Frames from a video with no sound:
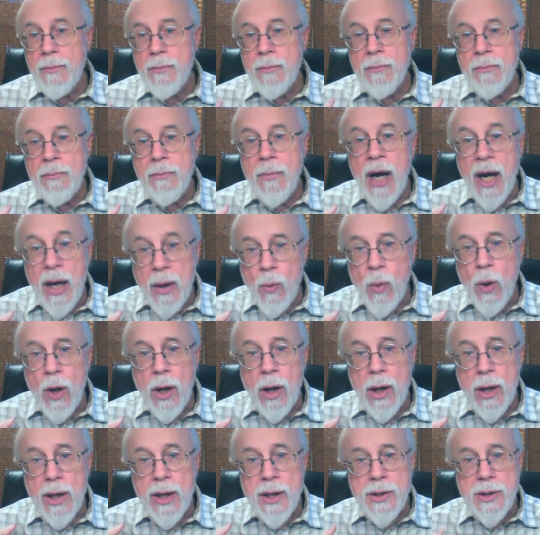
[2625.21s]
my
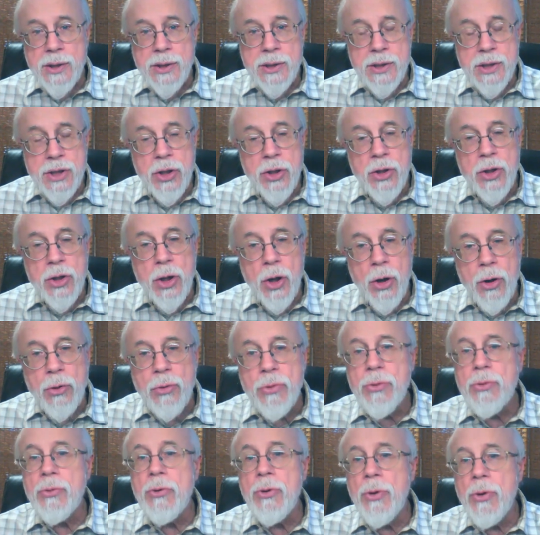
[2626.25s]
work is to go
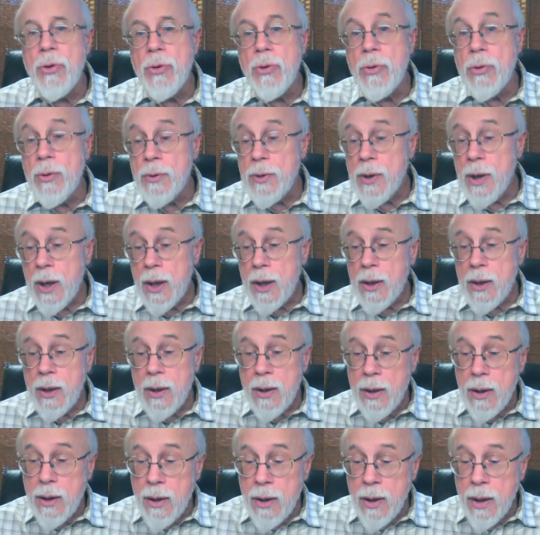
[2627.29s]
through
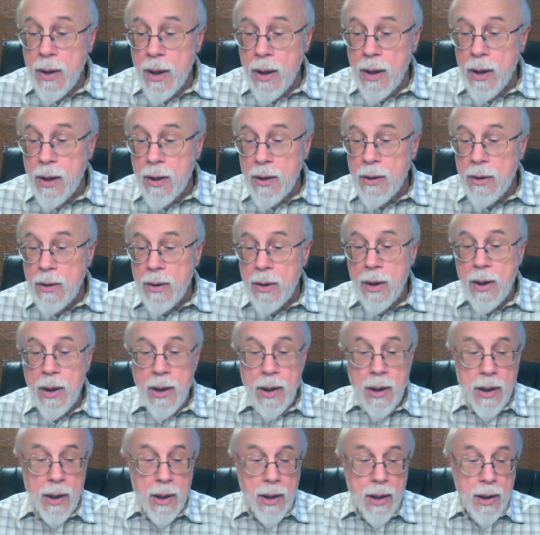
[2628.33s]

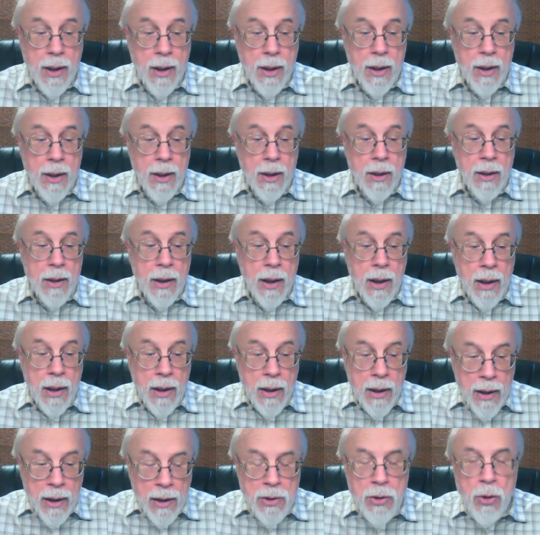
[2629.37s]
the
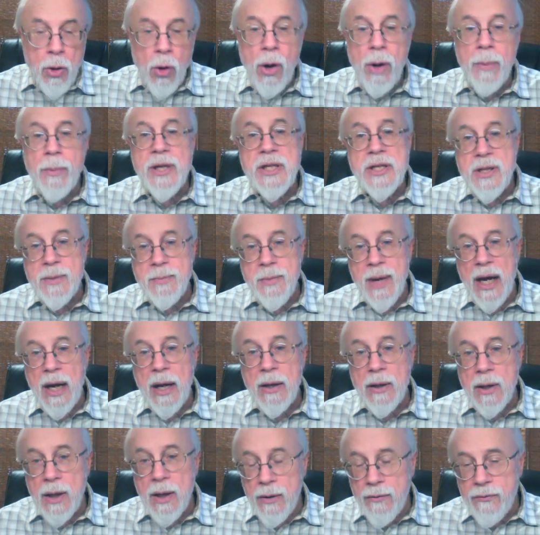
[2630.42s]
enormous
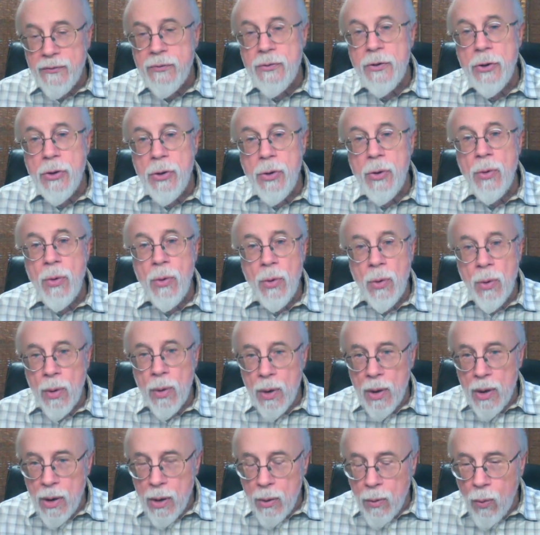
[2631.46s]
amount of new
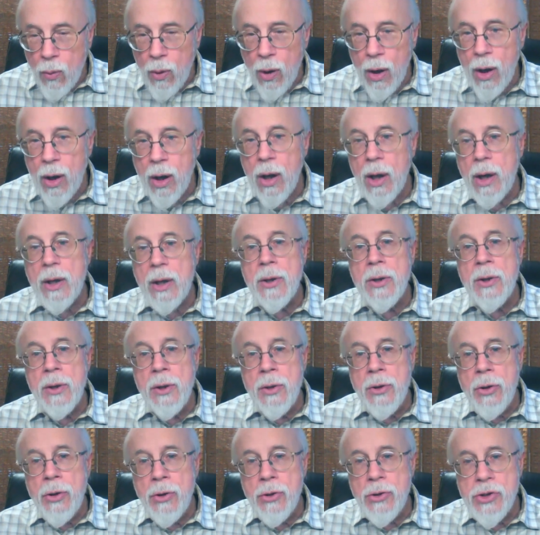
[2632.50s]
work,
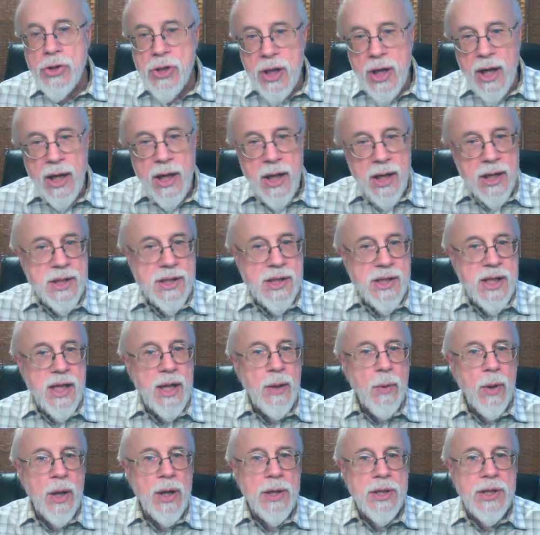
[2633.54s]
new genetic
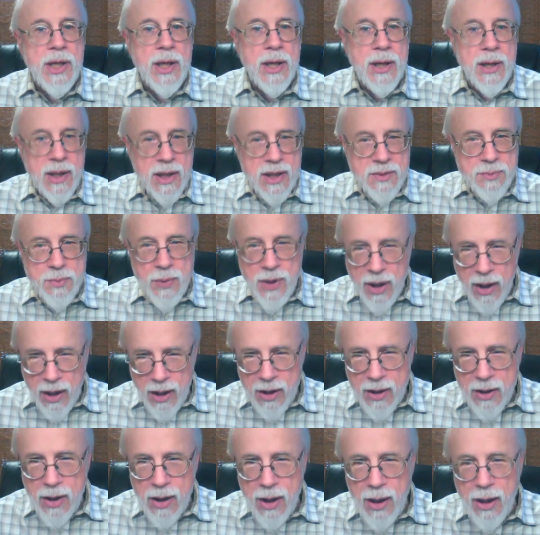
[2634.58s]
sequencing that's being
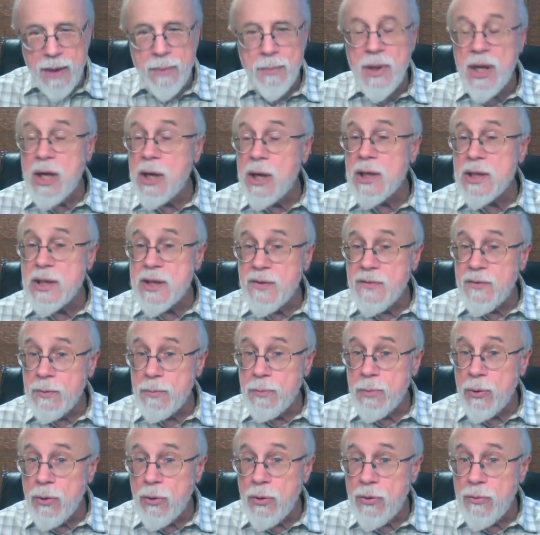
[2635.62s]
done because of
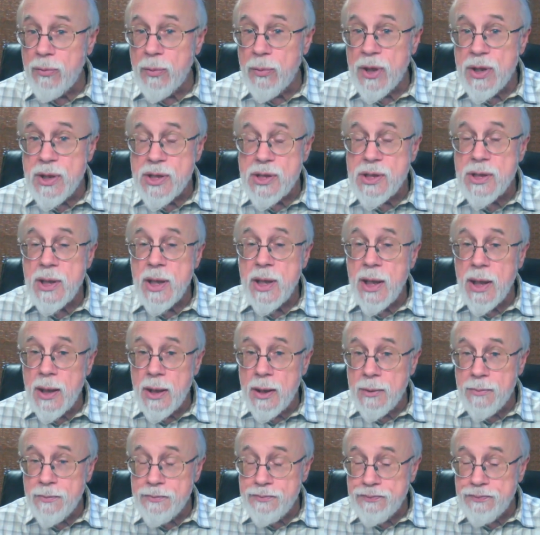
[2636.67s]
improvements in